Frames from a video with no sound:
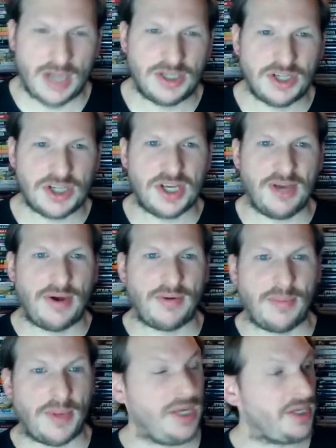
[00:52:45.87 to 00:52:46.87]
Just to give
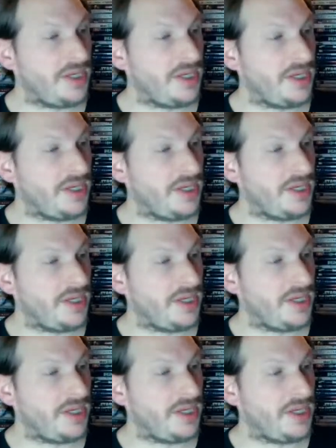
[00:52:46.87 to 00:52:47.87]
everybody a
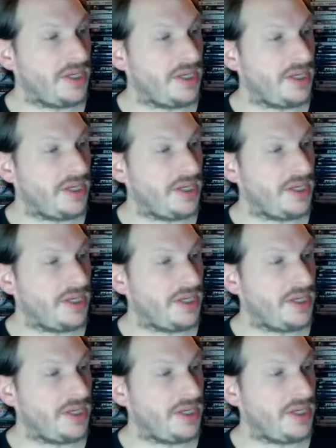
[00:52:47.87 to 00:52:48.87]
timestamp real quick,
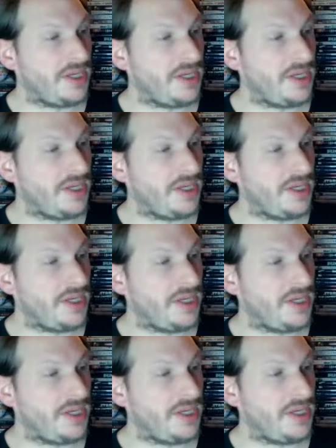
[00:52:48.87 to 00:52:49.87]
we
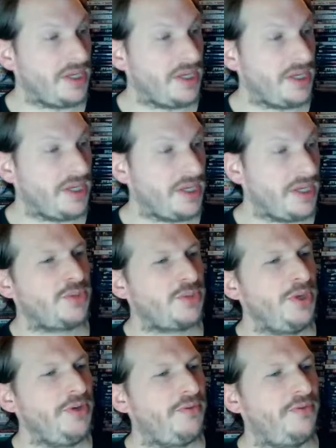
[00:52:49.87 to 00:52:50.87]
are
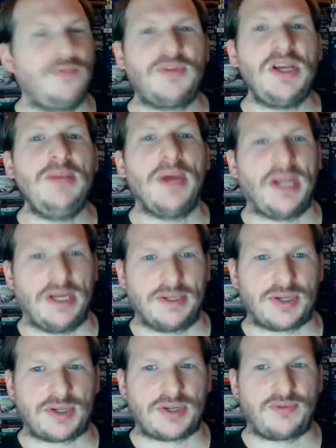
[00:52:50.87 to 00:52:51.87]
approximately 50
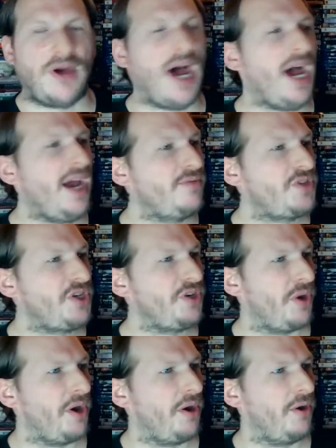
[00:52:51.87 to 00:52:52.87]
minutes, 50.
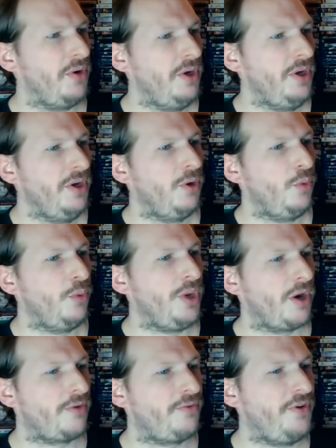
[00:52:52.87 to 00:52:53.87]

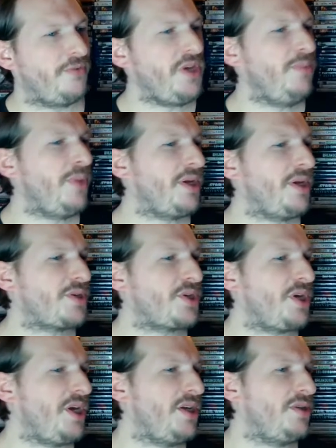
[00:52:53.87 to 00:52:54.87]
We are 50
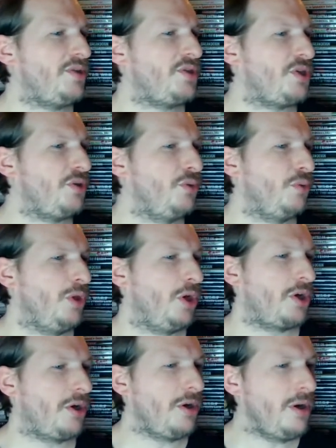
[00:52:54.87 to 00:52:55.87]
minutes into
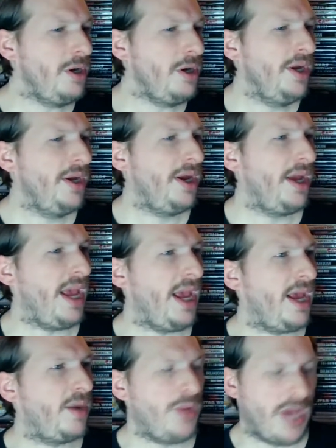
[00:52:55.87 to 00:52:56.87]
Looker,
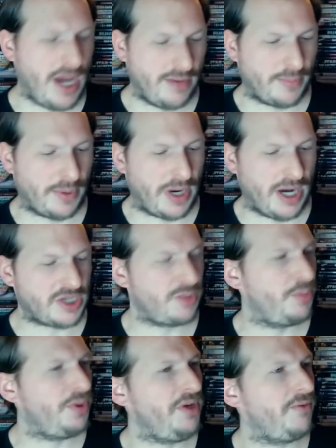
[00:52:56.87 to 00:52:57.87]
and we have
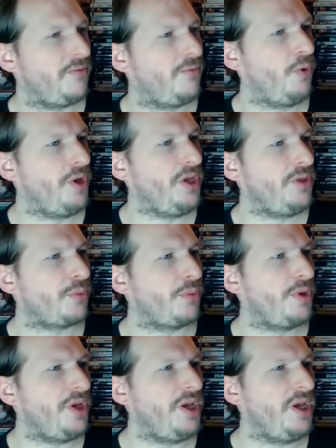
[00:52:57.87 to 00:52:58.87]
approximately
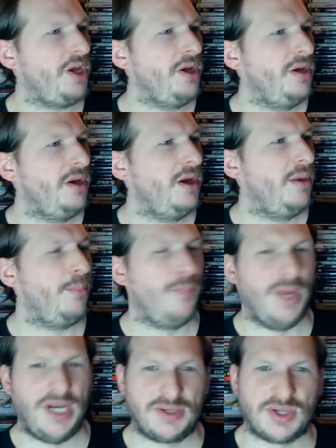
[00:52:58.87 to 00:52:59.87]
43
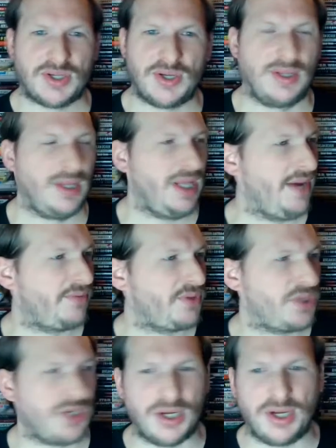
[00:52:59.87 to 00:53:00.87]
minutes
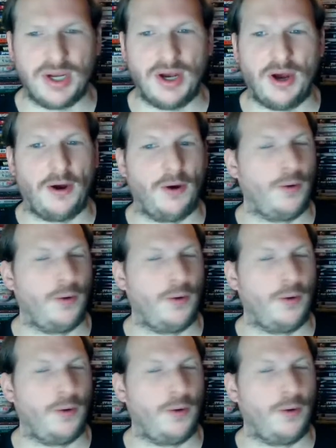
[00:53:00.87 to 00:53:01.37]
left to go.